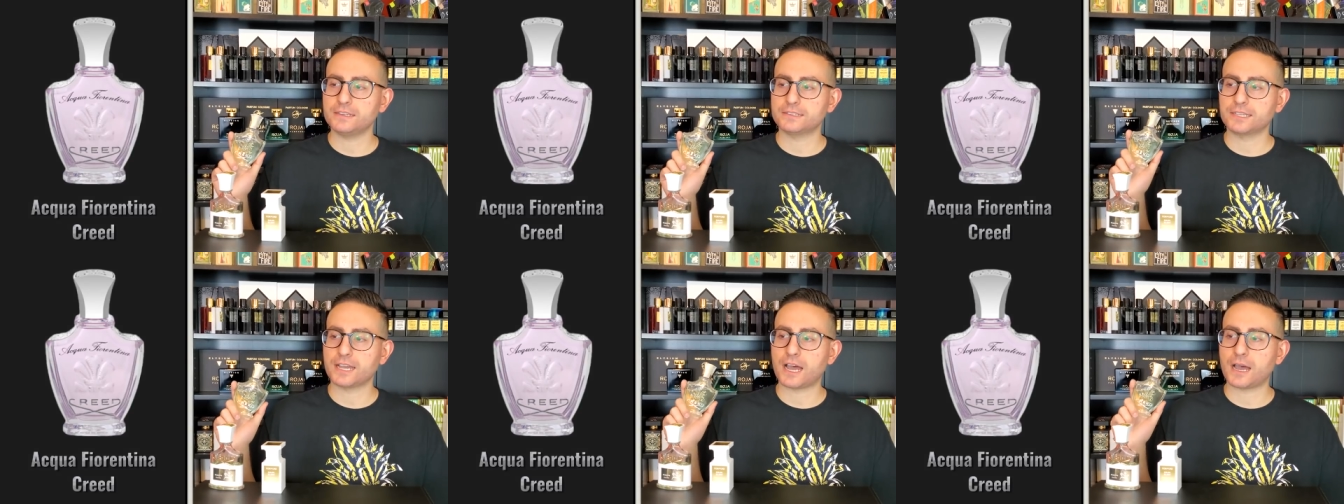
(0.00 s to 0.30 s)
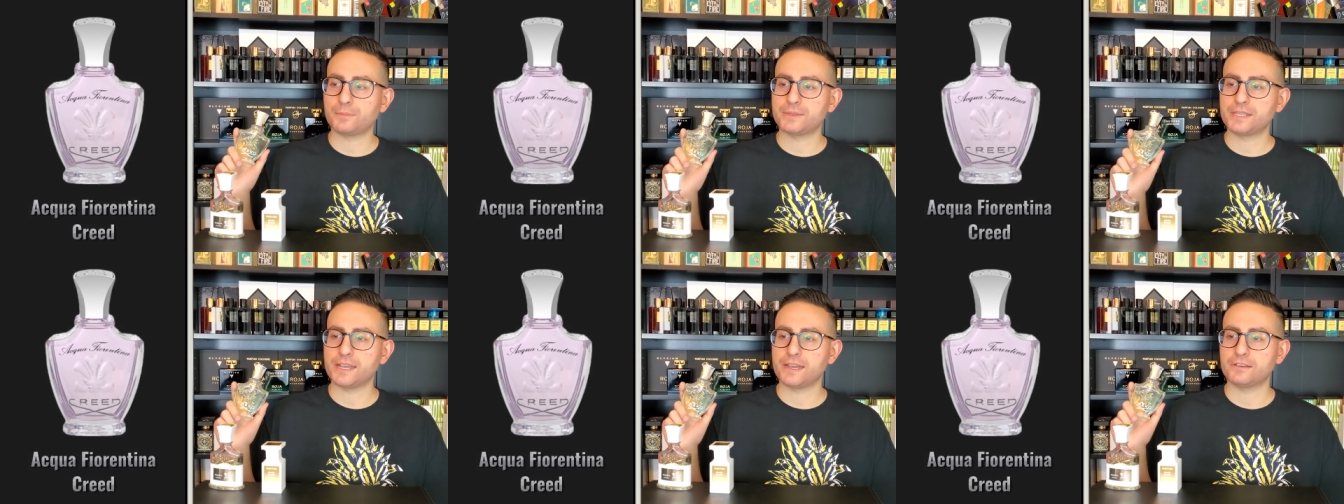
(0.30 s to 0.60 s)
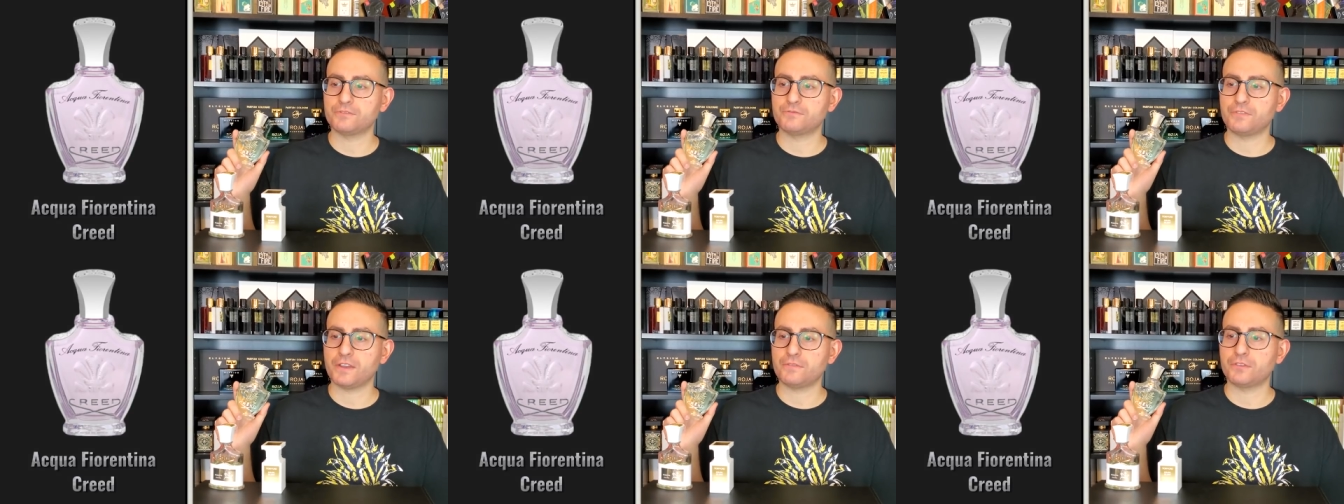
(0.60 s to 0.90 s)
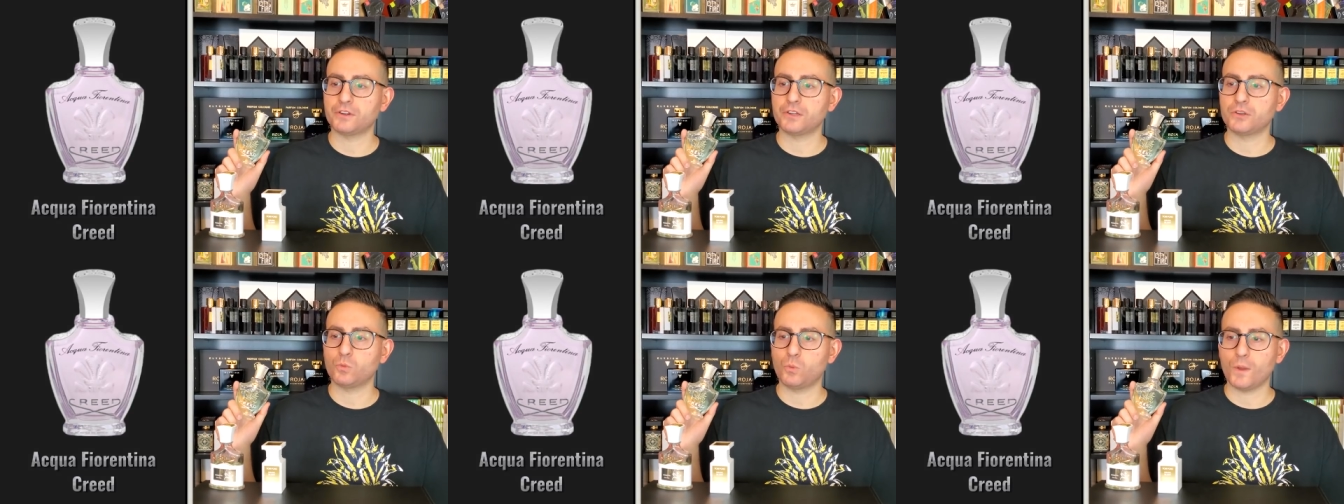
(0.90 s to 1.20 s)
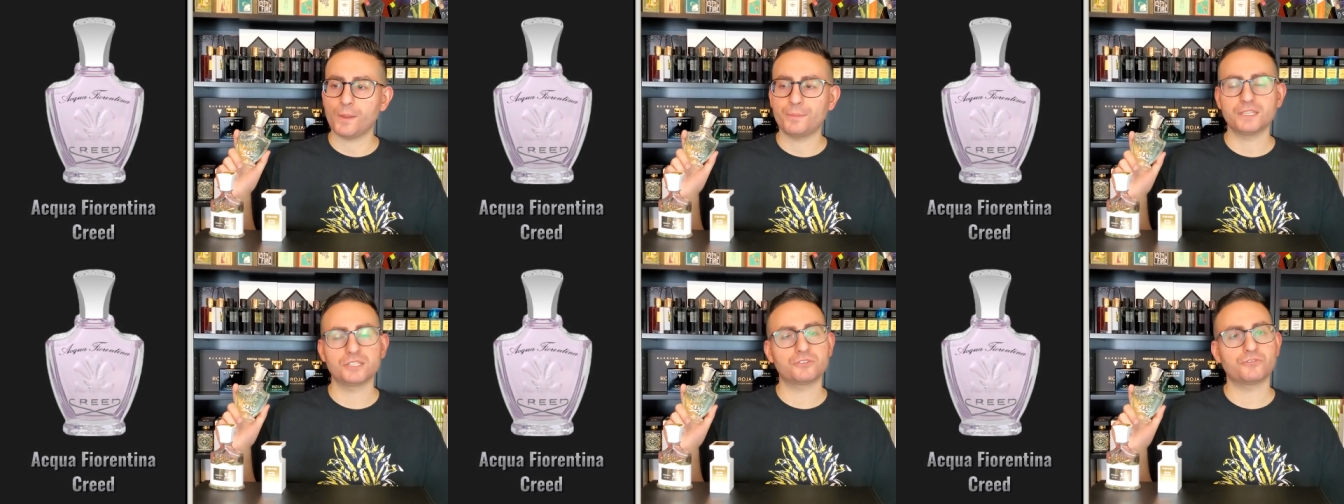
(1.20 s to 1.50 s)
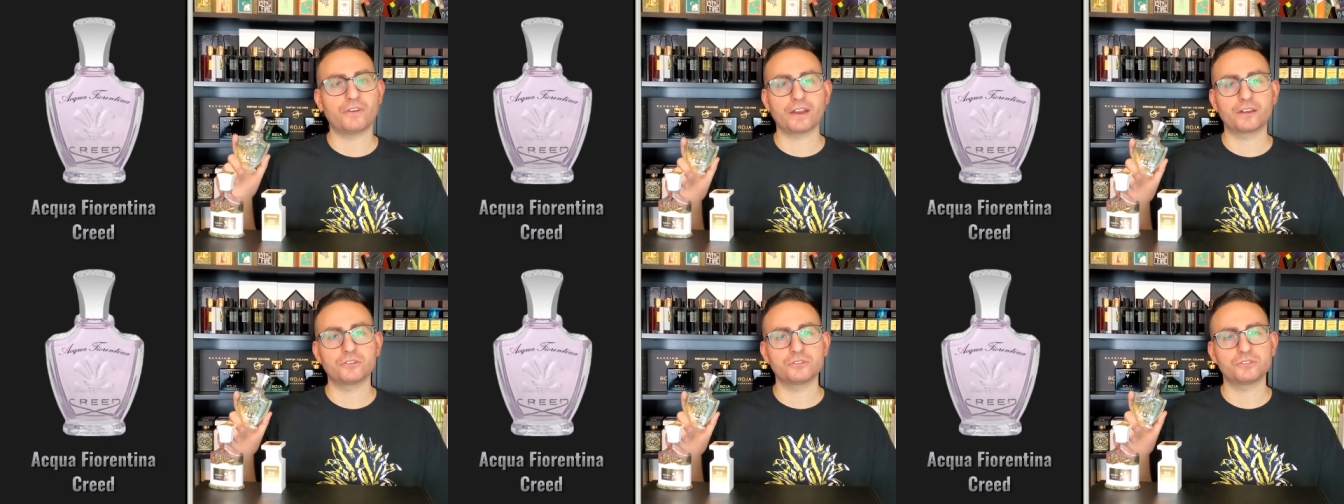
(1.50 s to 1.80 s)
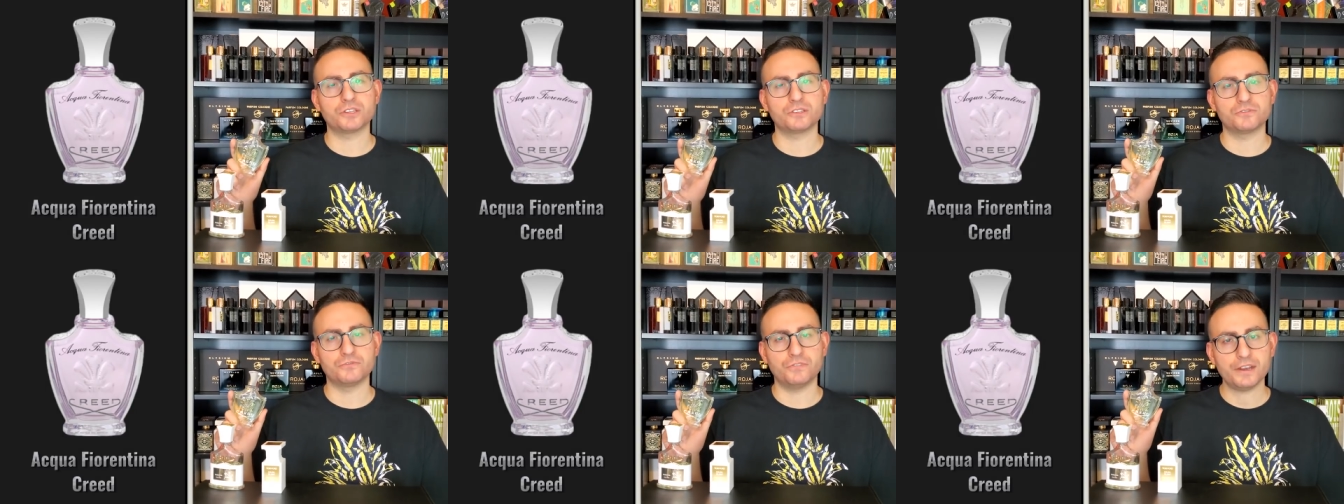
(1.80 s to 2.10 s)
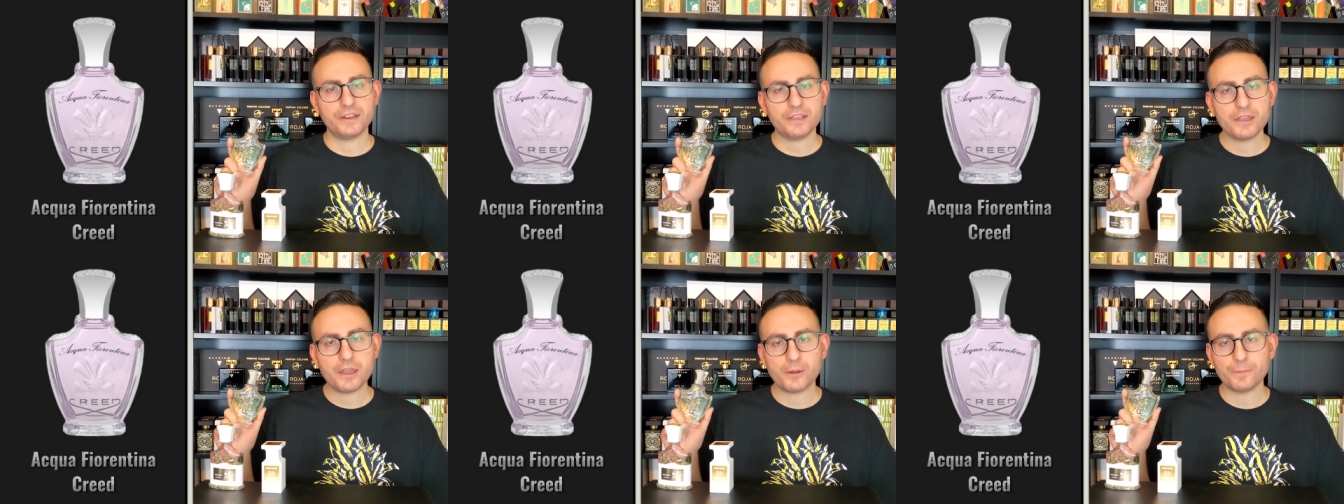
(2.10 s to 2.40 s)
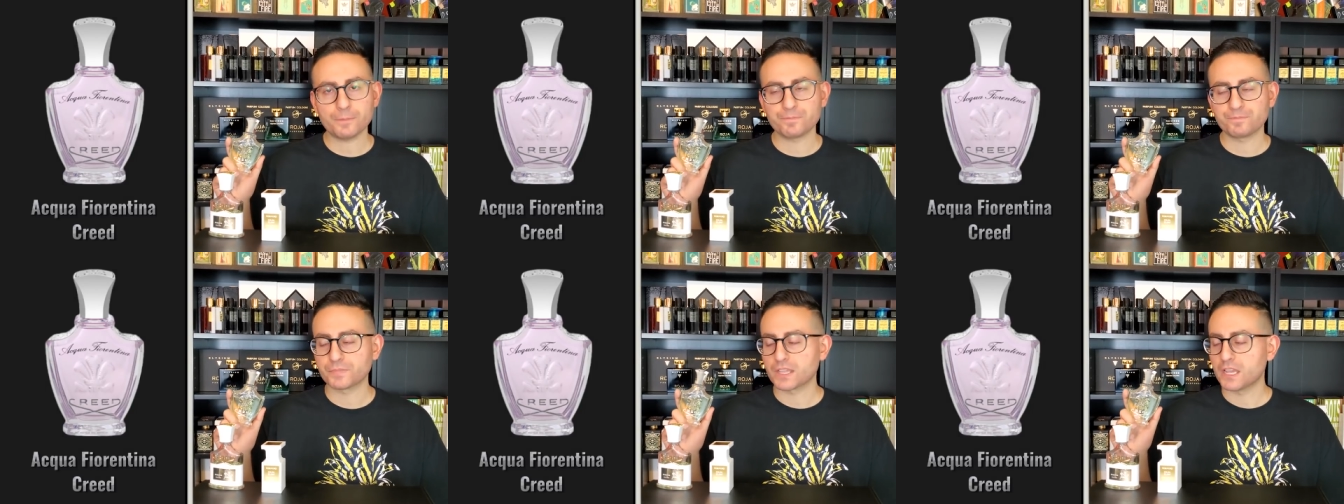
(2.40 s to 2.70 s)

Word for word: a top ten favorite women's fragrances video,